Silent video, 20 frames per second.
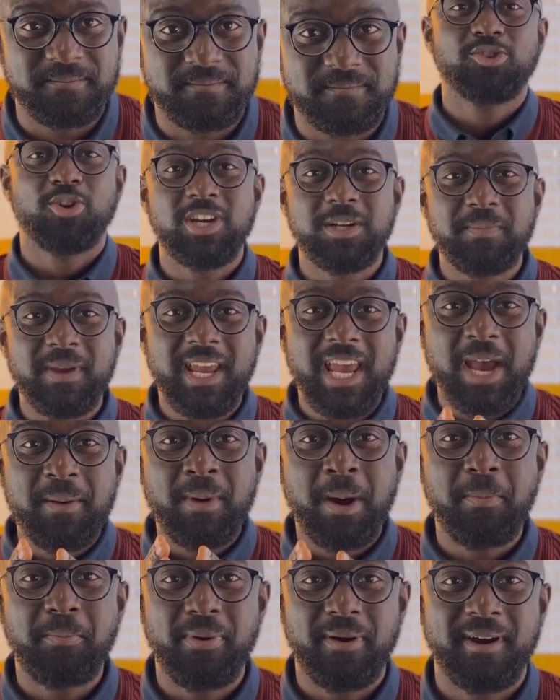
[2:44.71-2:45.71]
So it became
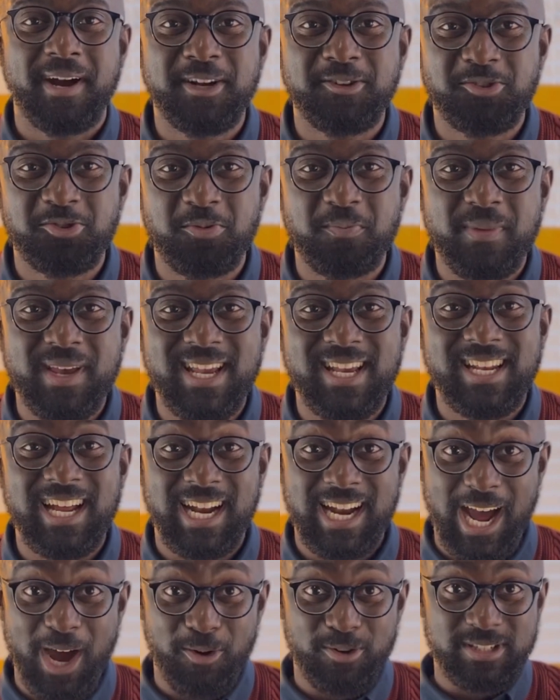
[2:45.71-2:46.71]
apparent to me that
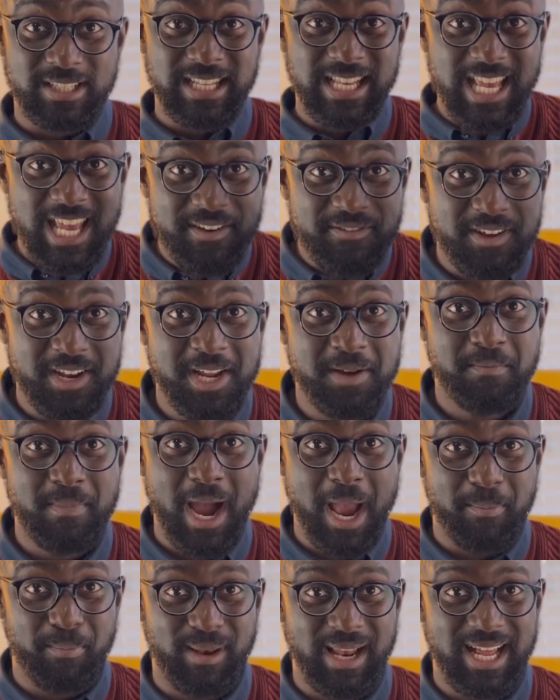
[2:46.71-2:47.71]
I was living in my
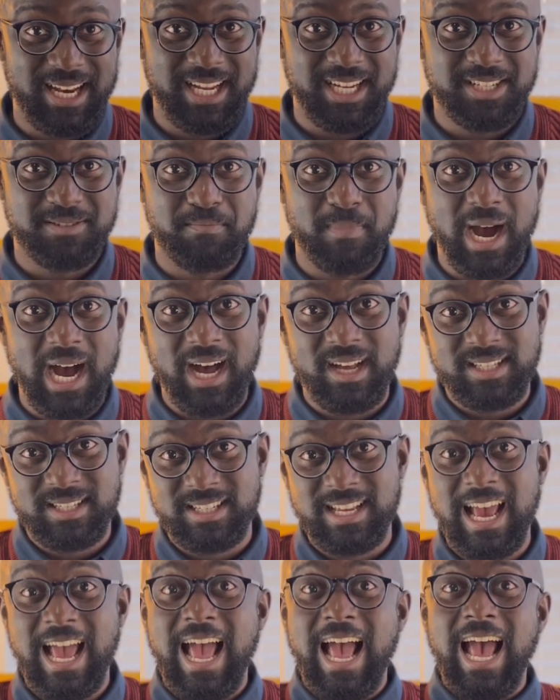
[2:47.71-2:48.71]
planet
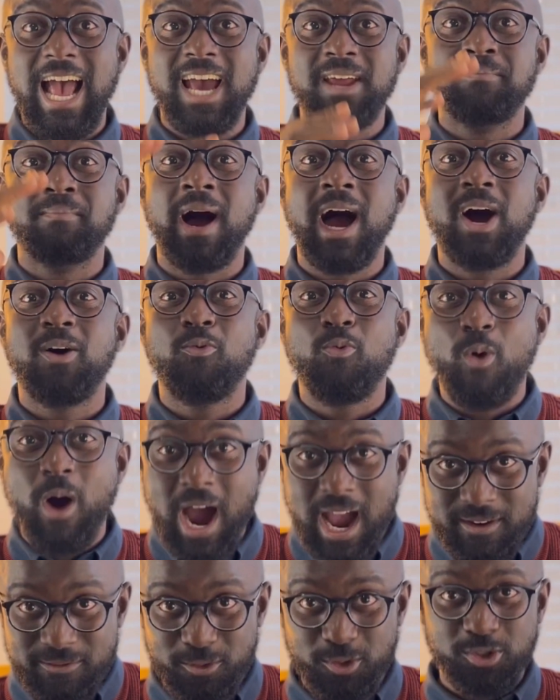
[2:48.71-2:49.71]
Mars and my
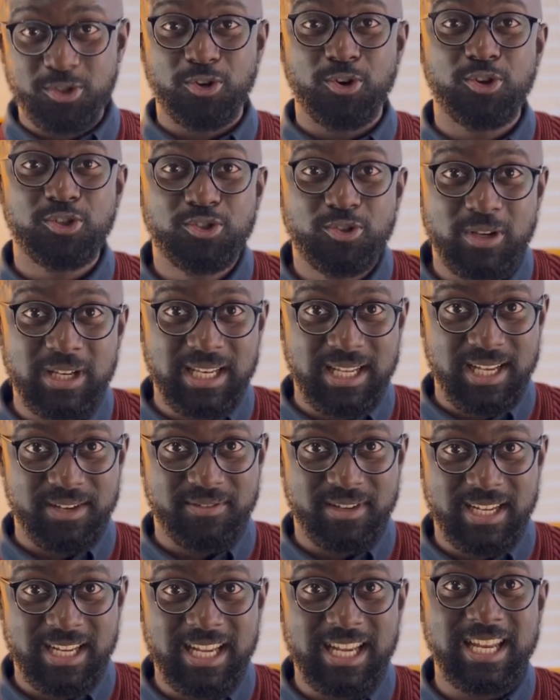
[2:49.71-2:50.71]
wife was also
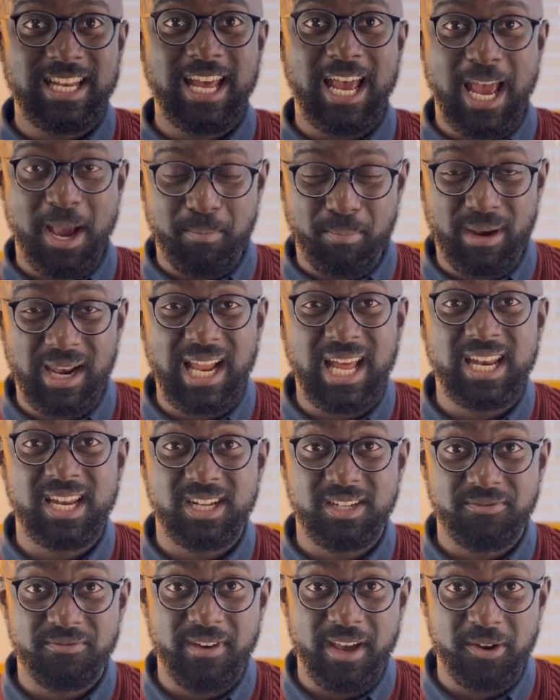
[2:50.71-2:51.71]
living in her planet
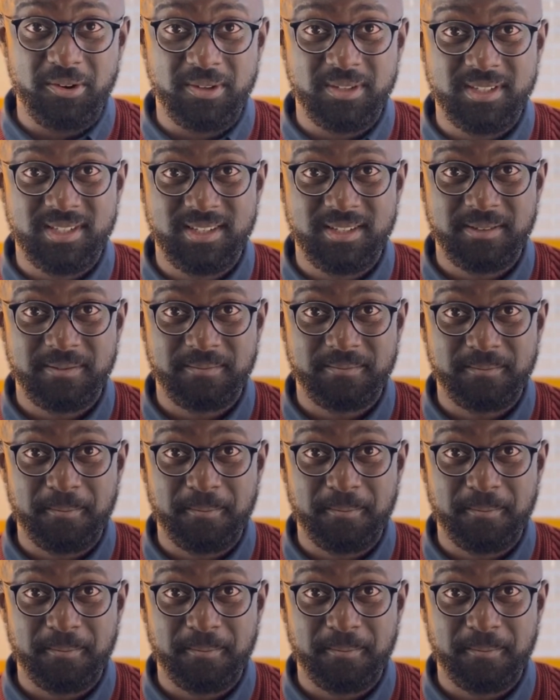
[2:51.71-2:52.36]
Venus.